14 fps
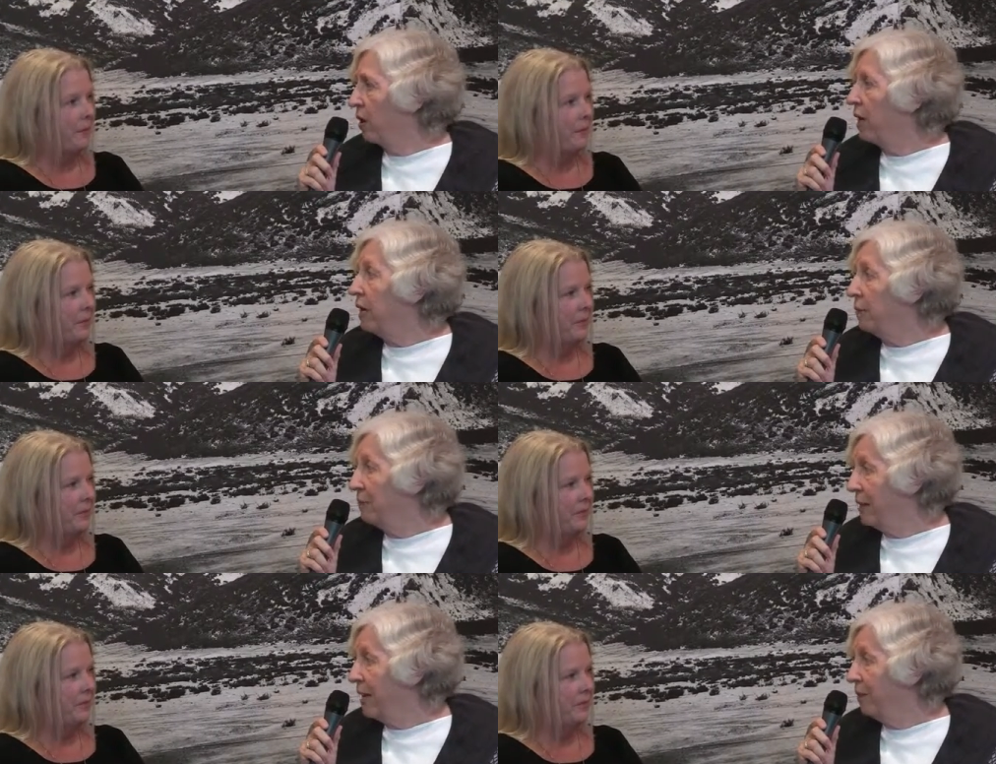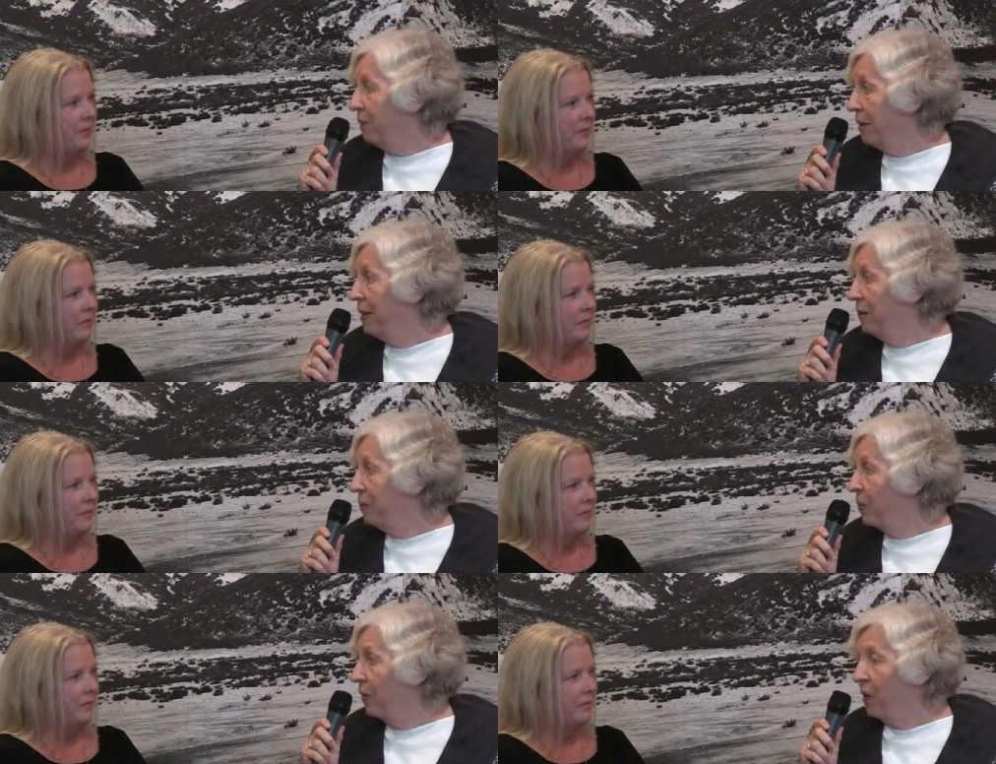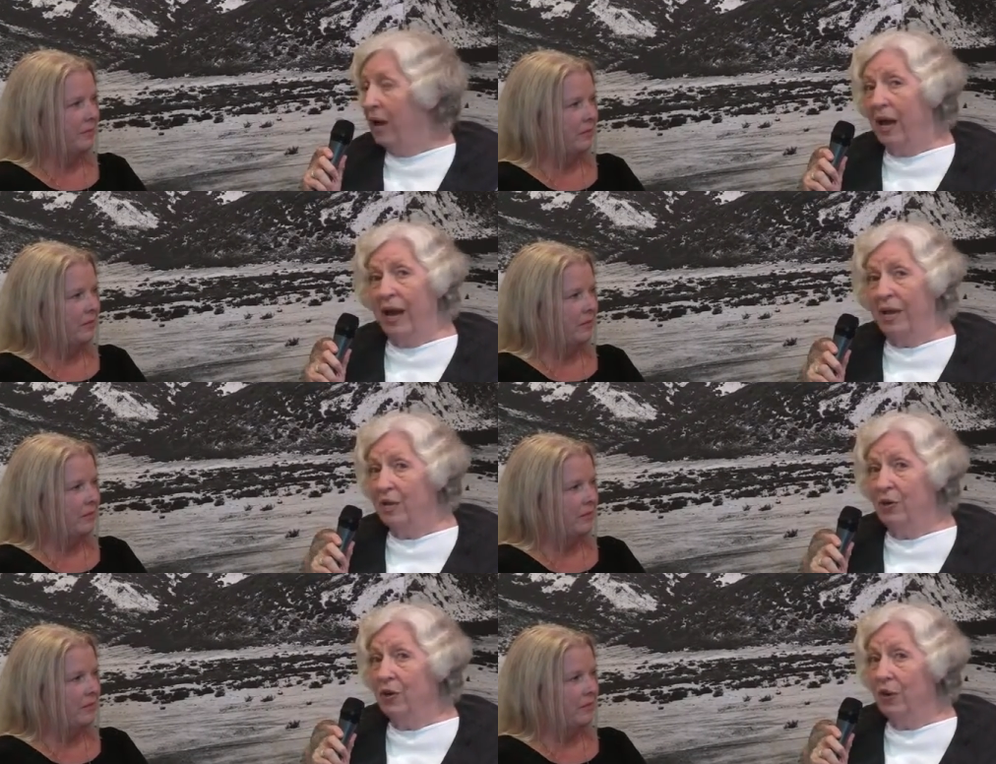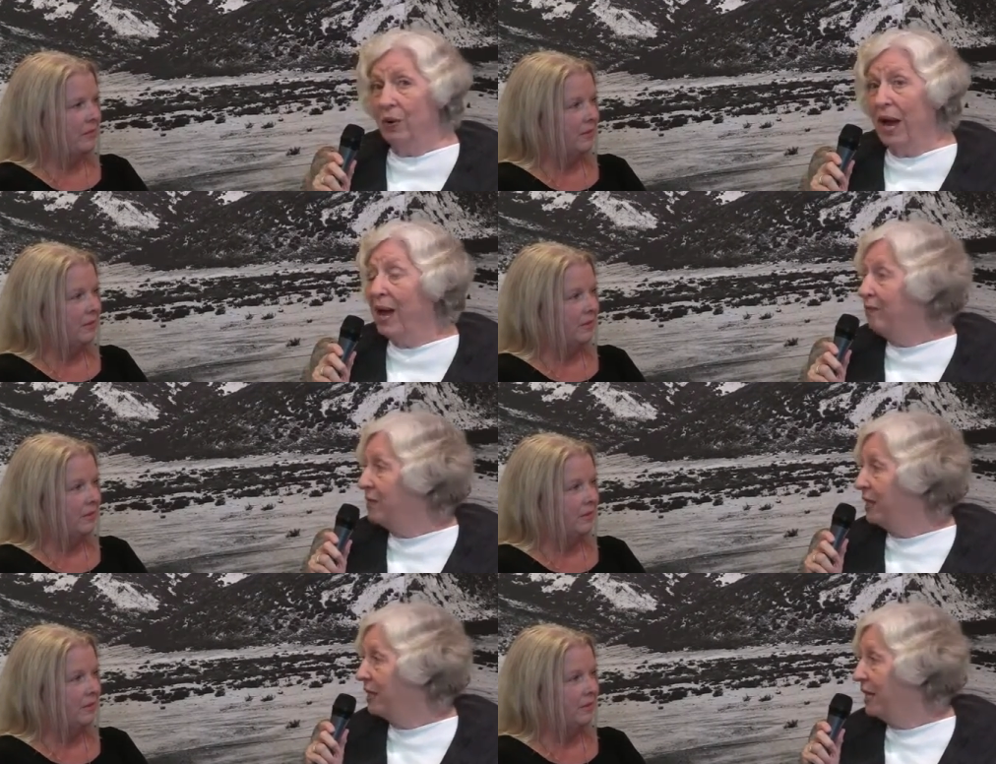Speaker 1: can be a member. You don't have
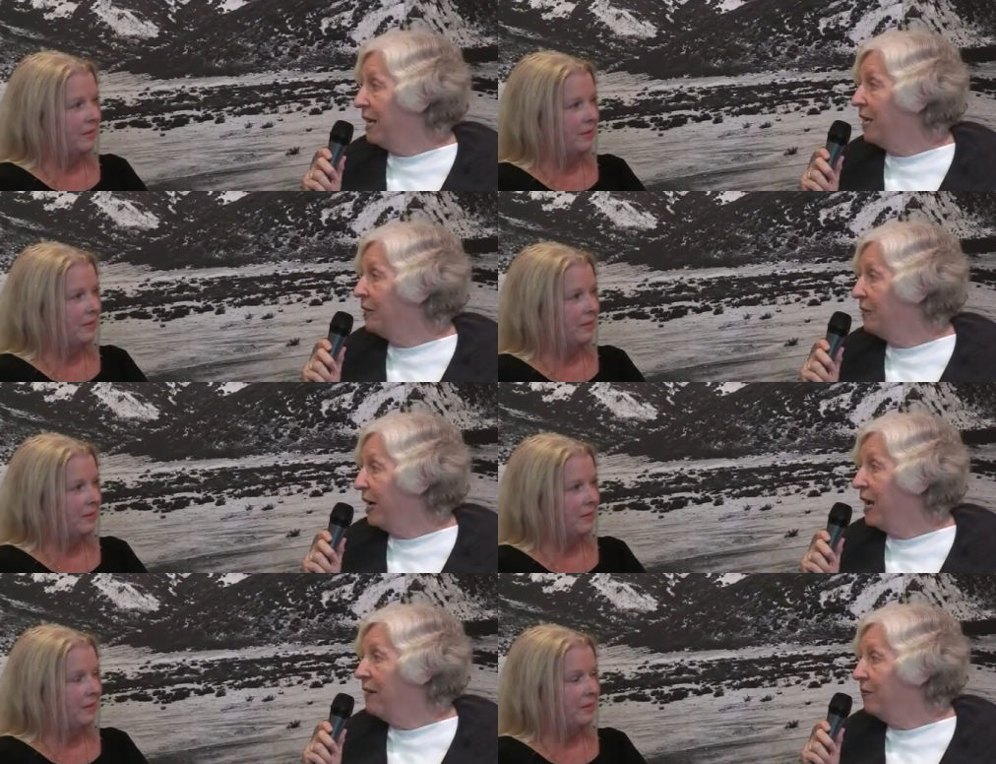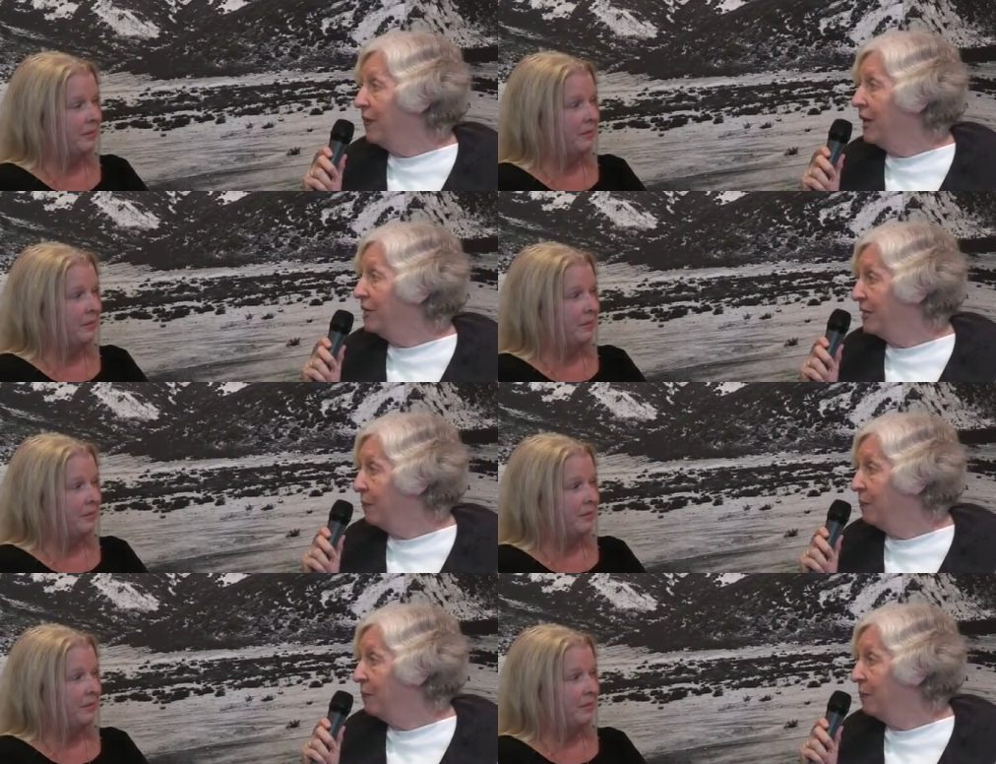to live in this